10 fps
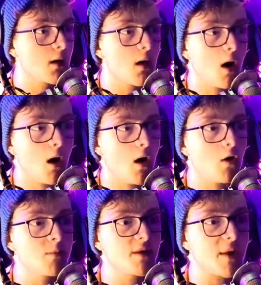
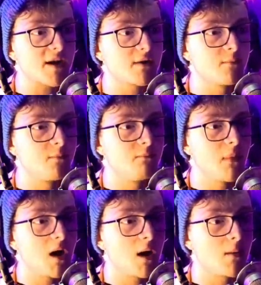oh, I'm in the back of
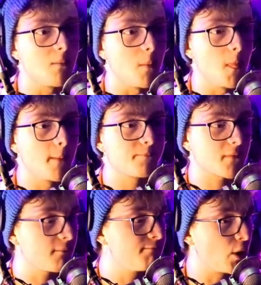uh,
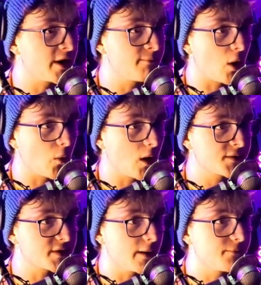Bonnie Bowl,
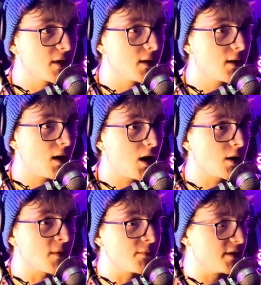aren't I? I
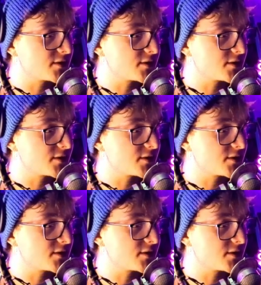remember this